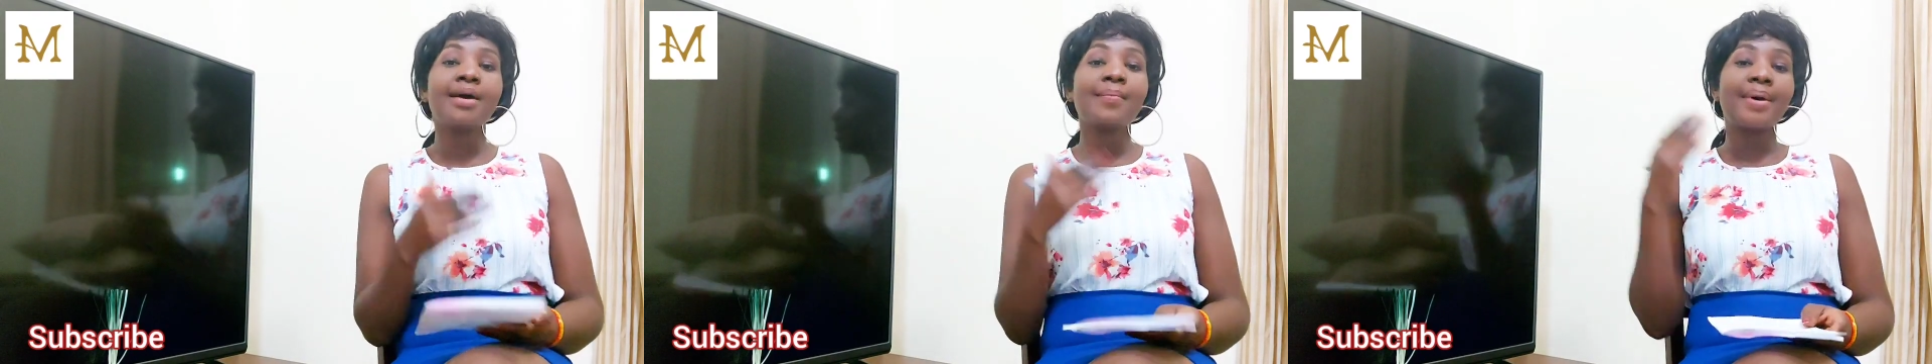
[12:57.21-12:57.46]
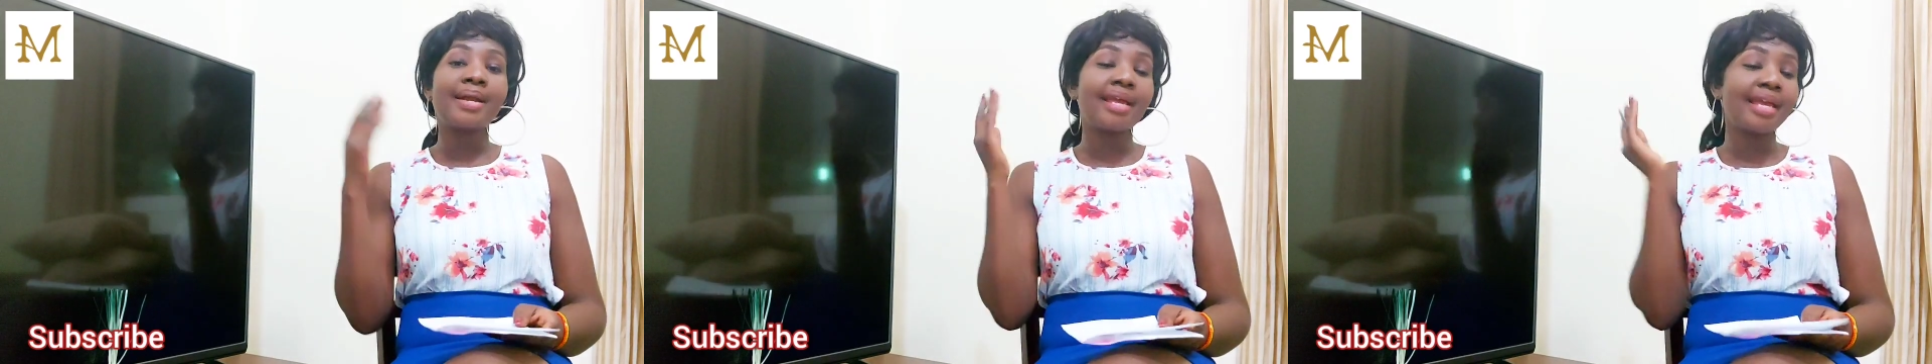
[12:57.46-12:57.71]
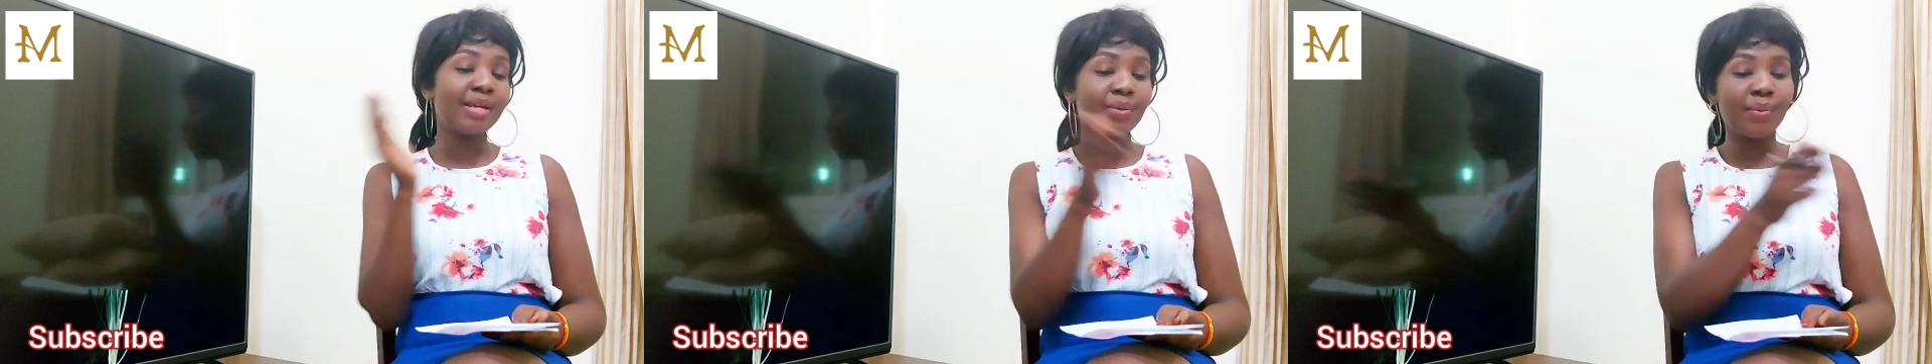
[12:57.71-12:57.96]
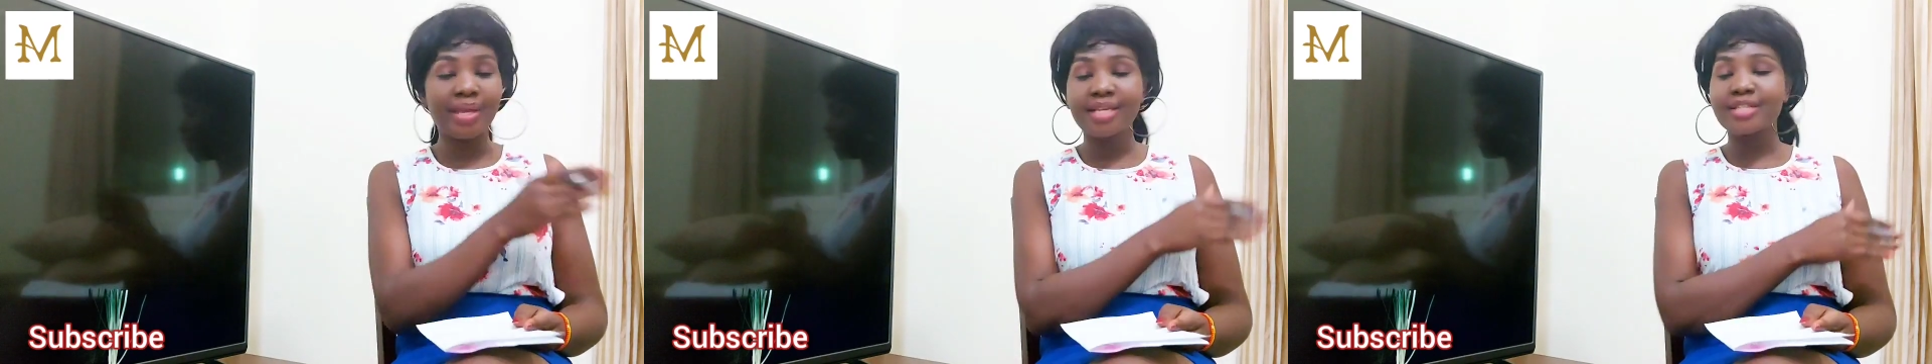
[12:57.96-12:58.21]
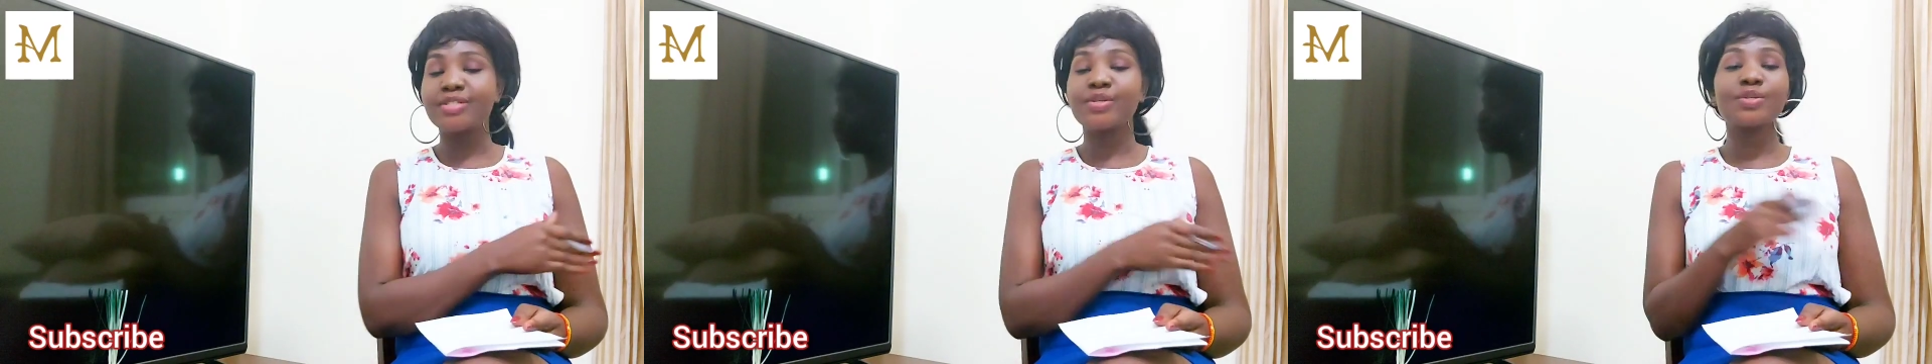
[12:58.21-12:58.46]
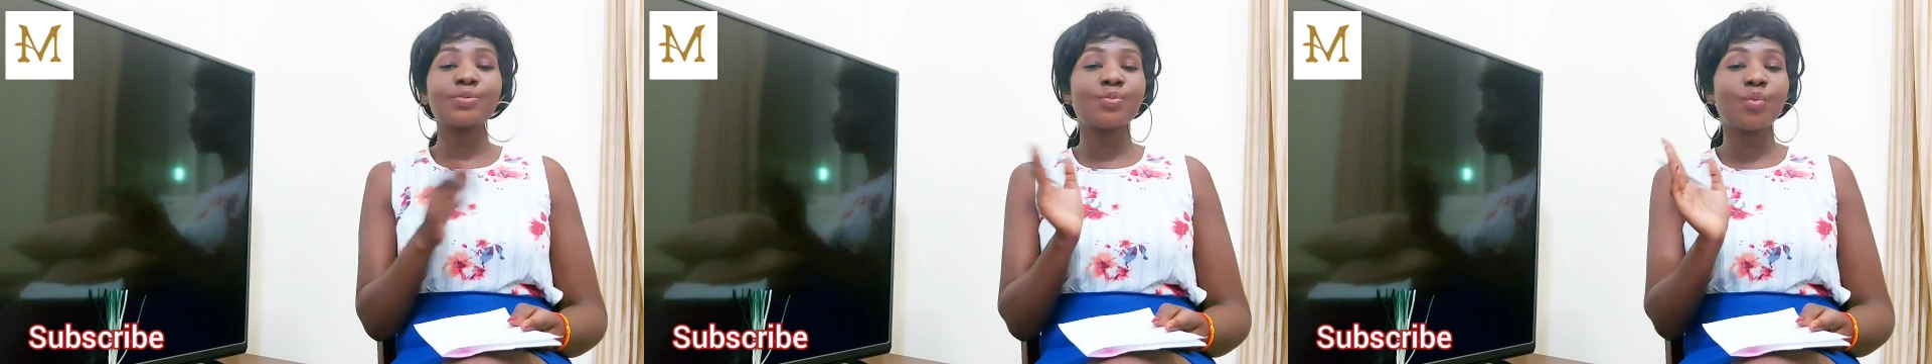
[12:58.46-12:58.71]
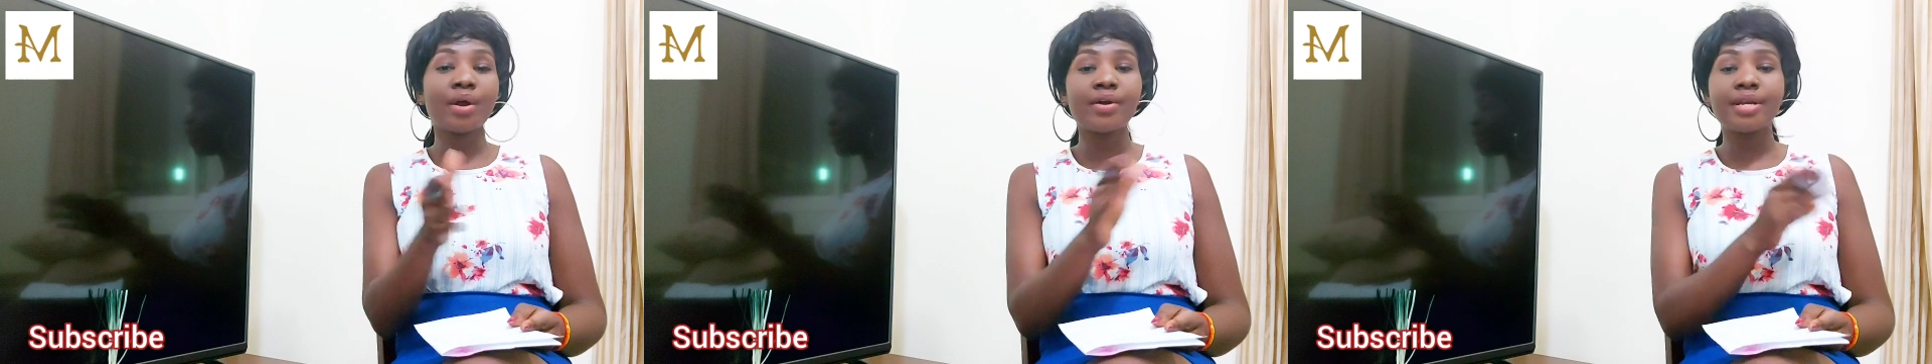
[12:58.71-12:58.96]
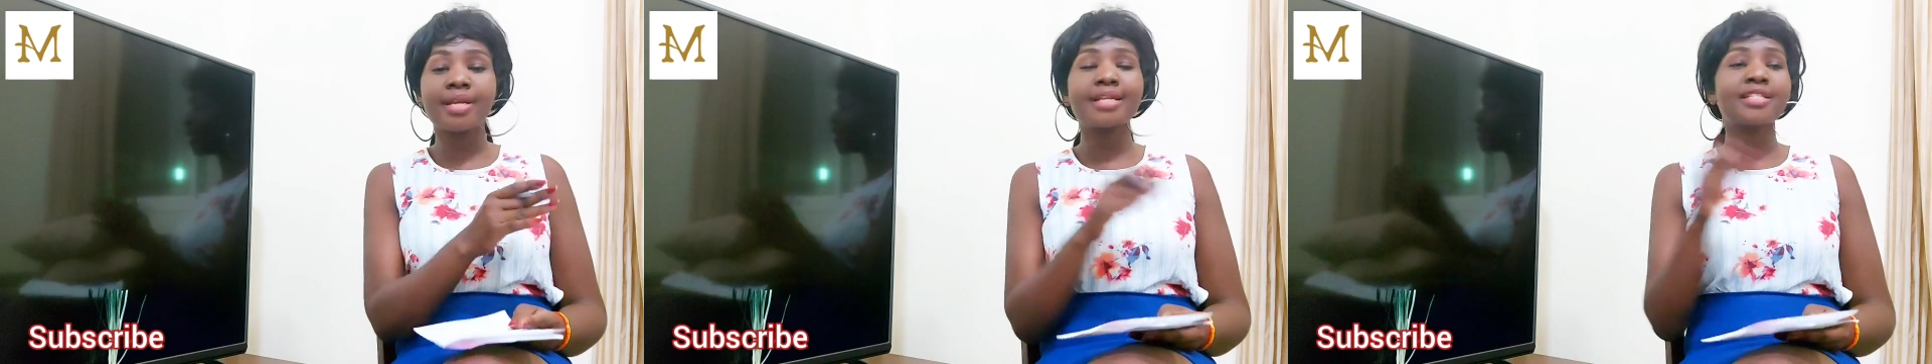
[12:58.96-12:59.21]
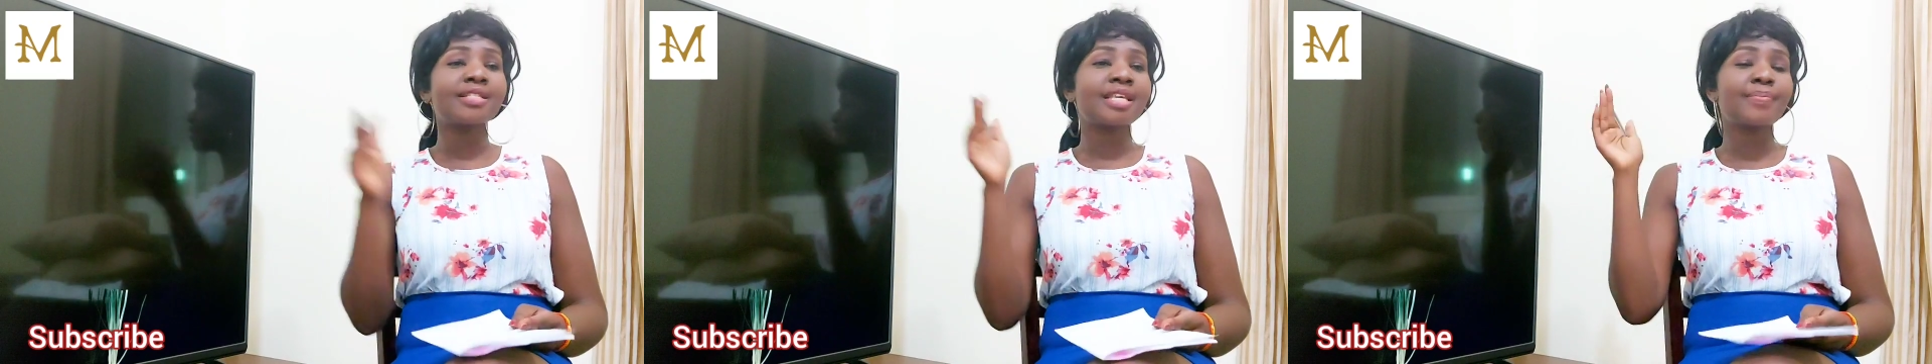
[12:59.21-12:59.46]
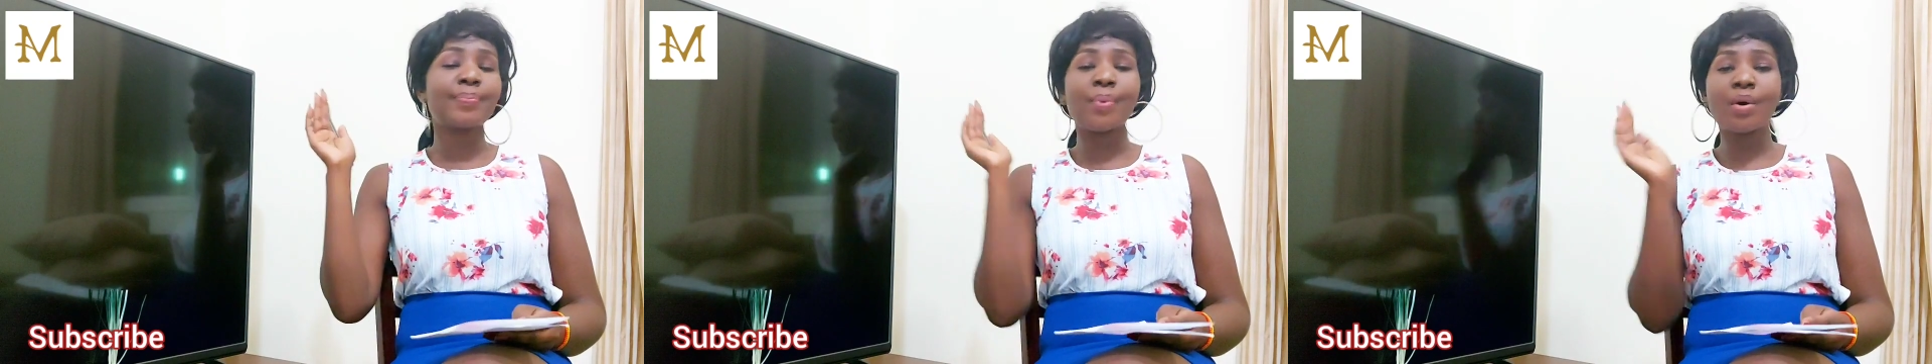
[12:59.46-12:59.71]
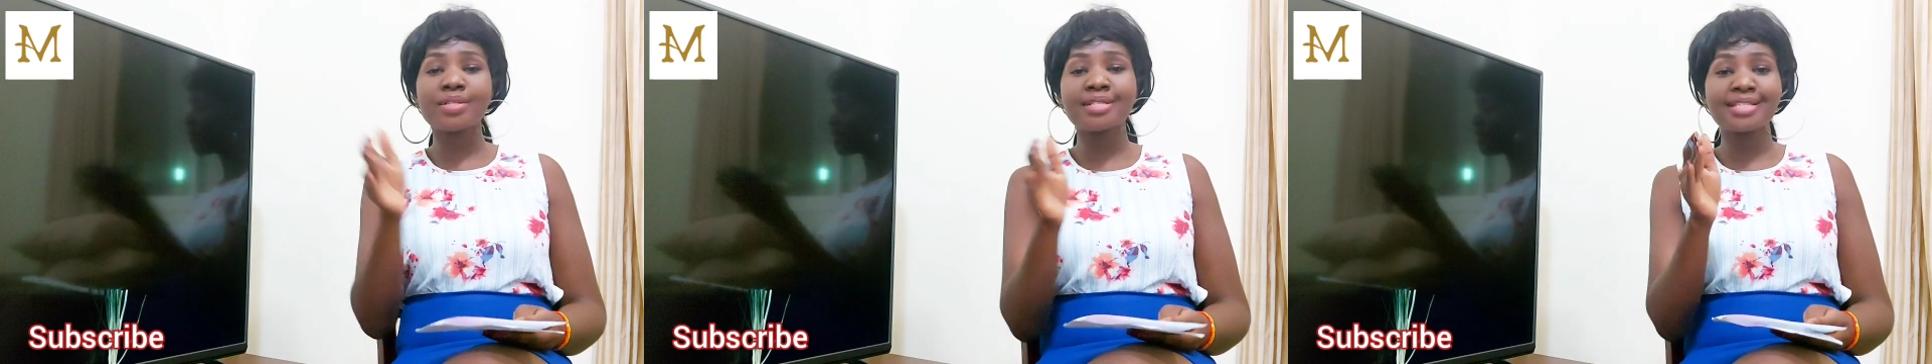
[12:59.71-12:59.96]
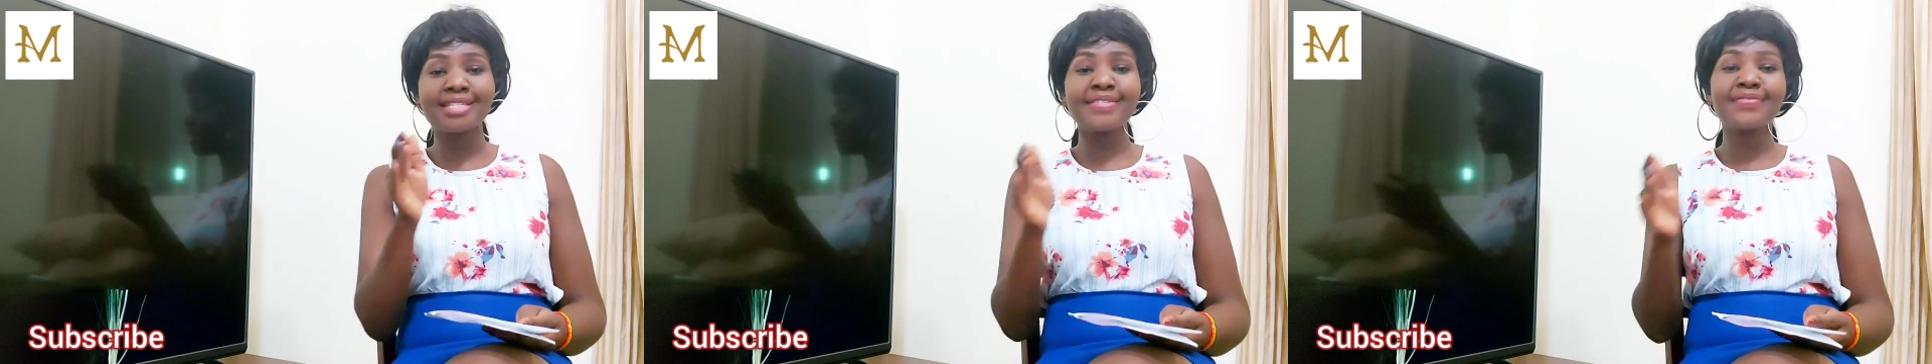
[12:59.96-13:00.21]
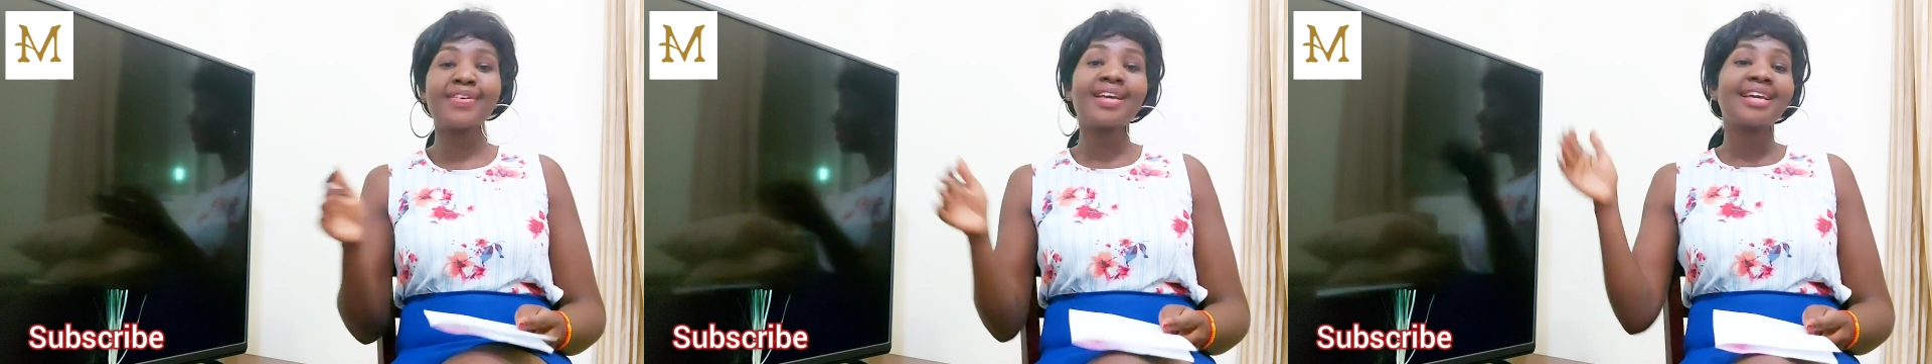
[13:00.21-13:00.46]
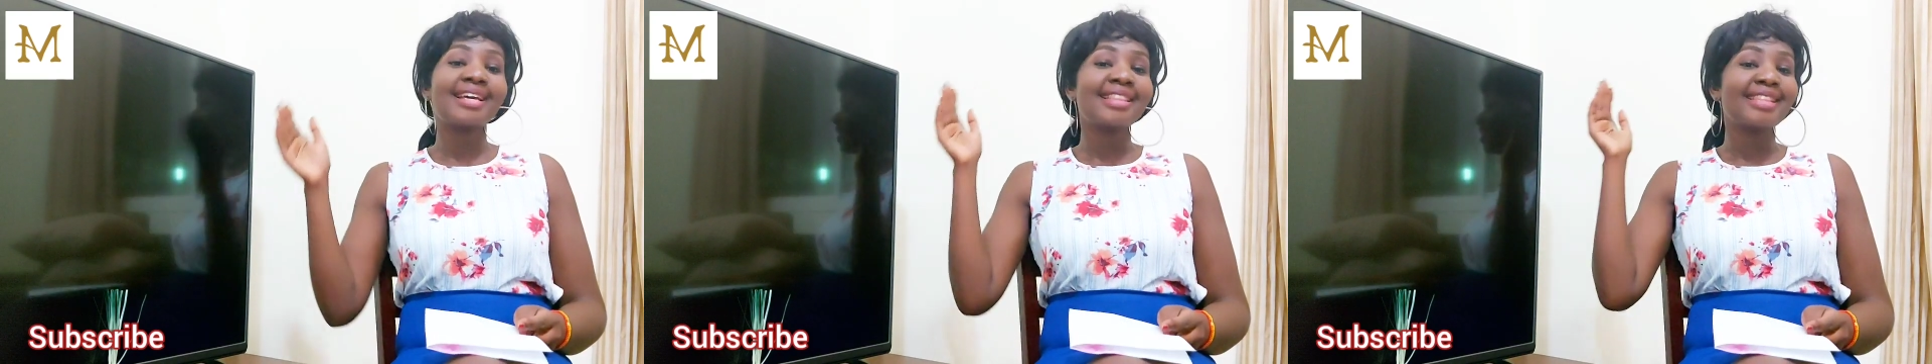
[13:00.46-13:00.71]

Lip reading: But anyway, don't worry, let's keep positive.